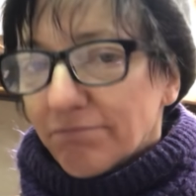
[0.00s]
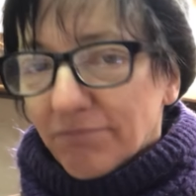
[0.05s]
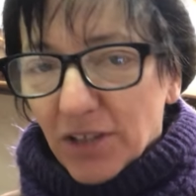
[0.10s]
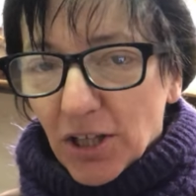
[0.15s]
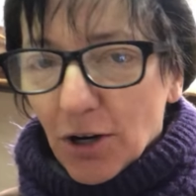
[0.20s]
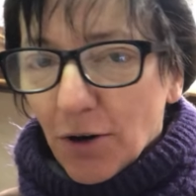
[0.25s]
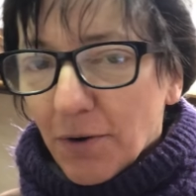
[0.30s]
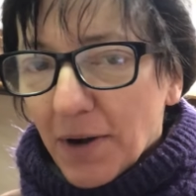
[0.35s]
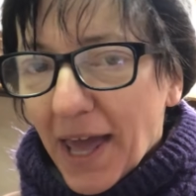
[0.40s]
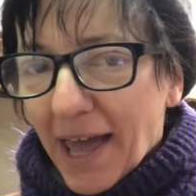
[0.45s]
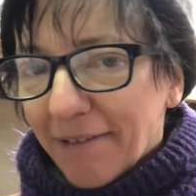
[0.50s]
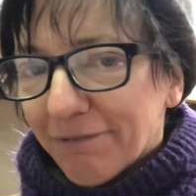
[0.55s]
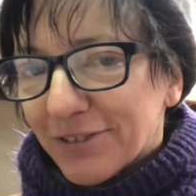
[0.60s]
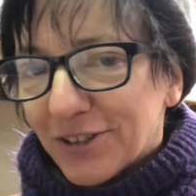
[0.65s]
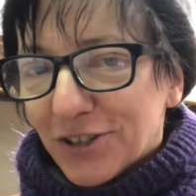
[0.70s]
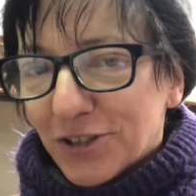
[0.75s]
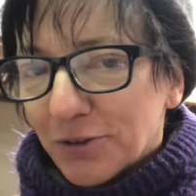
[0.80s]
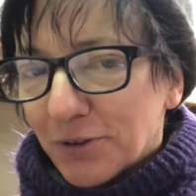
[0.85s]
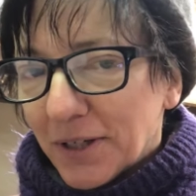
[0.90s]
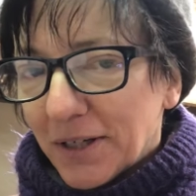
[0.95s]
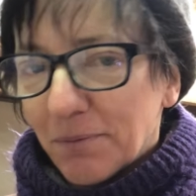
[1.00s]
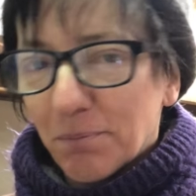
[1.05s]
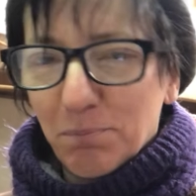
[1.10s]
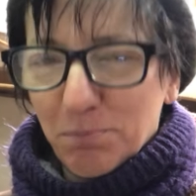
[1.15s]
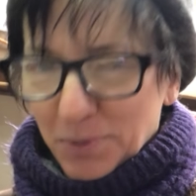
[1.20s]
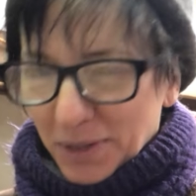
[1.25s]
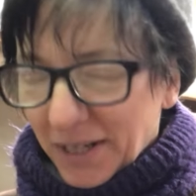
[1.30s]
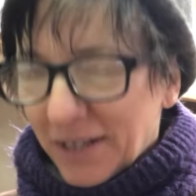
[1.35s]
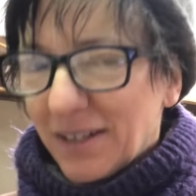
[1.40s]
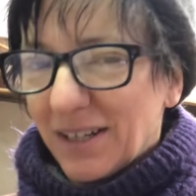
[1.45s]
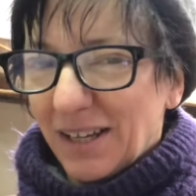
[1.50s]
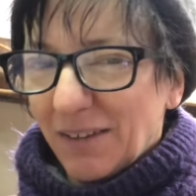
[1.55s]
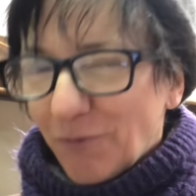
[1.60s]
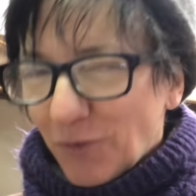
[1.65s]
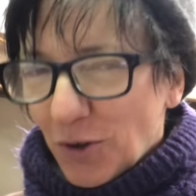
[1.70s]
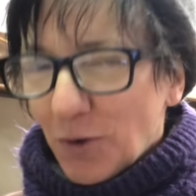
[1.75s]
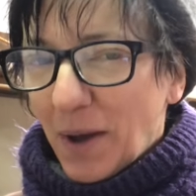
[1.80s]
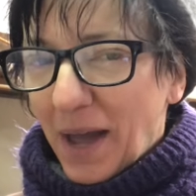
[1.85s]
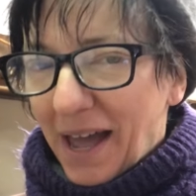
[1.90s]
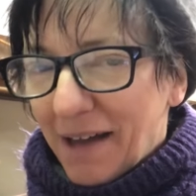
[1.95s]
You don't have to do it, but if
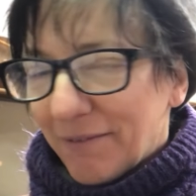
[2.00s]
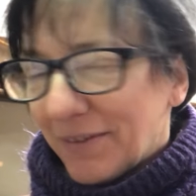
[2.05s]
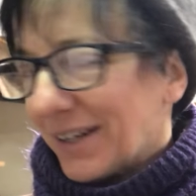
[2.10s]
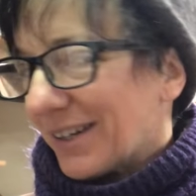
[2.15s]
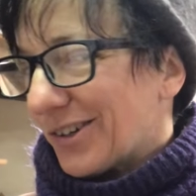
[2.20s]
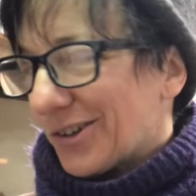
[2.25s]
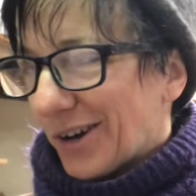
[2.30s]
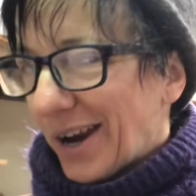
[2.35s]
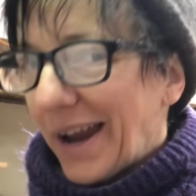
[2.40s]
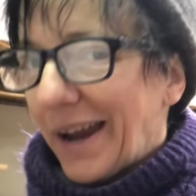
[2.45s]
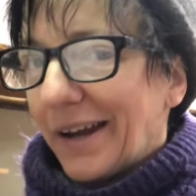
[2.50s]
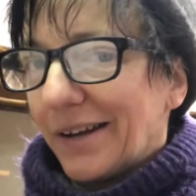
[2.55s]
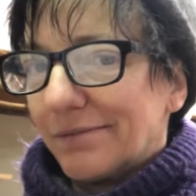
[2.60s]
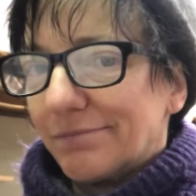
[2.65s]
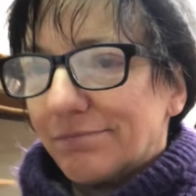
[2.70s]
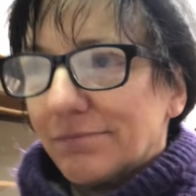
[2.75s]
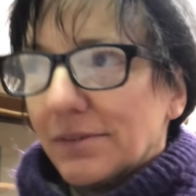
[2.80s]
you have it, great.